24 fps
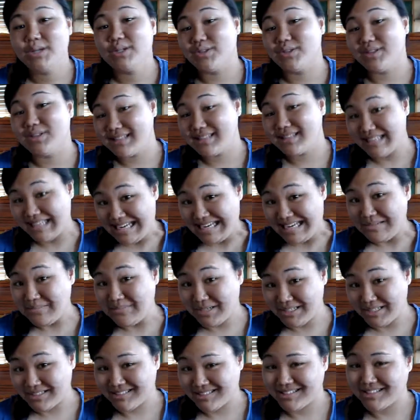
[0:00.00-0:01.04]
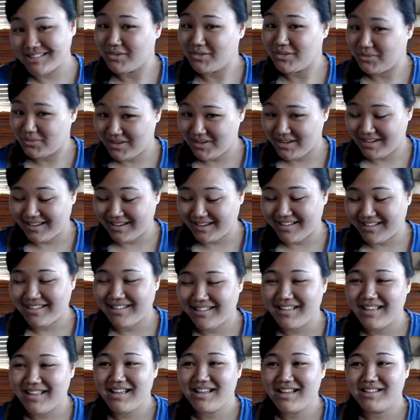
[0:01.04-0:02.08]
So that's 8 months of
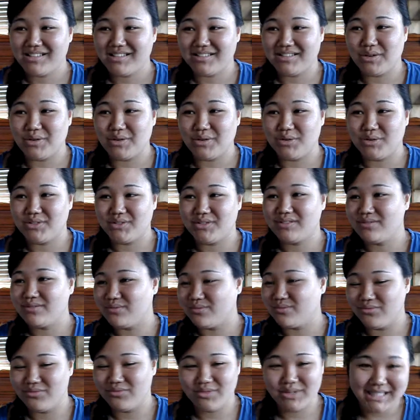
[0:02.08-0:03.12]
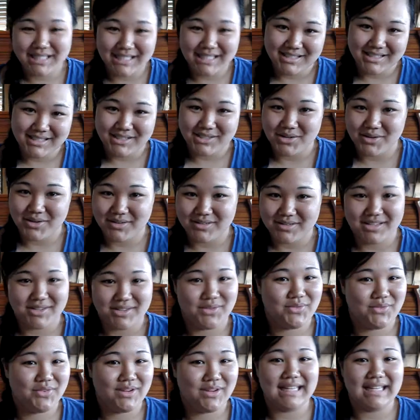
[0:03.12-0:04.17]
waiting. So I was really stoked
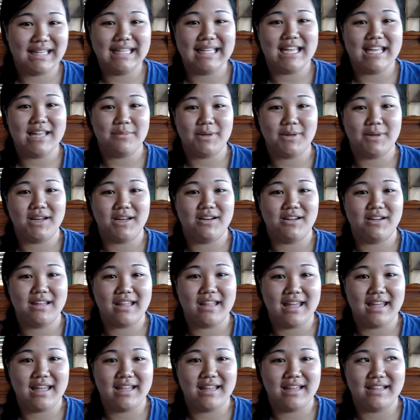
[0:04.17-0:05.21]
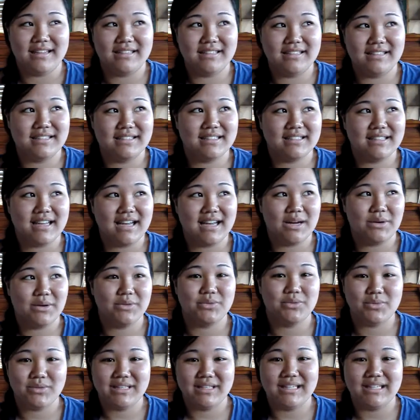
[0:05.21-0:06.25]
that it finally came out, and I
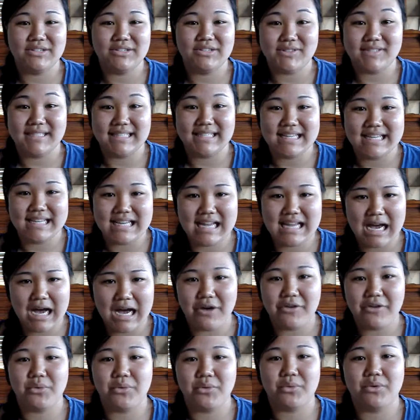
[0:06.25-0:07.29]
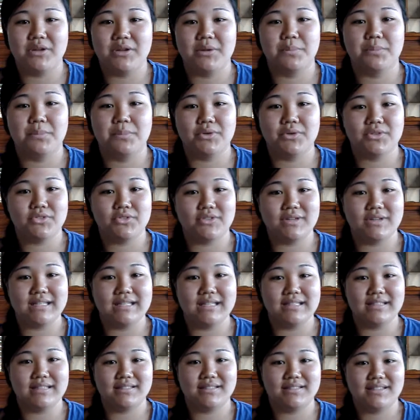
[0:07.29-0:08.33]
was really interested in how they were going to portray
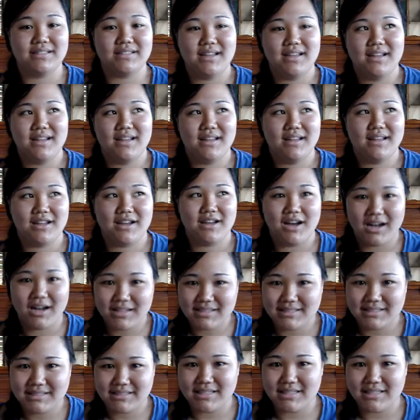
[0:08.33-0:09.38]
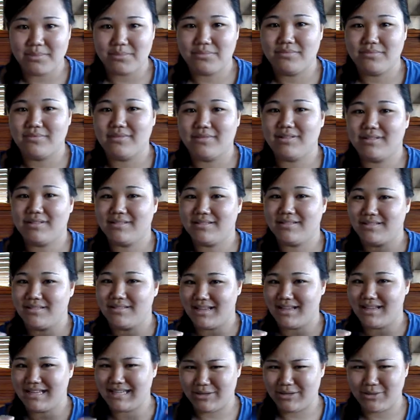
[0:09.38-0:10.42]
this concept,
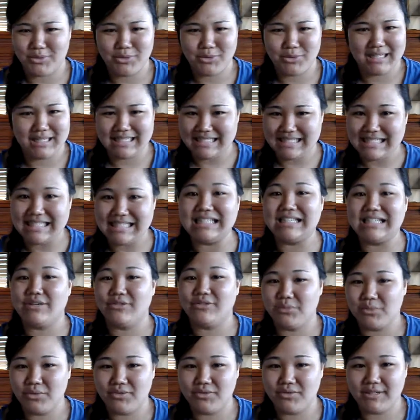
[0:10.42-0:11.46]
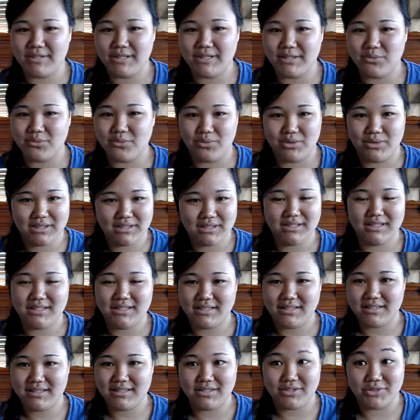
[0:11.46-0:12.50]
the whole idea of a movie. It
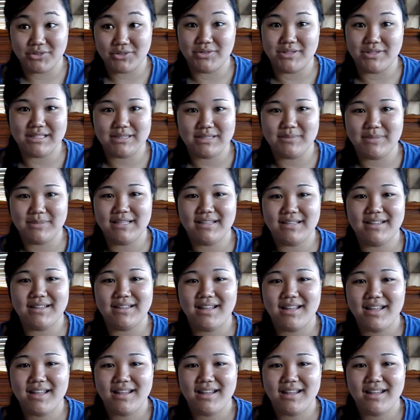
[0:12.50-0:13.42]
really intrigued me.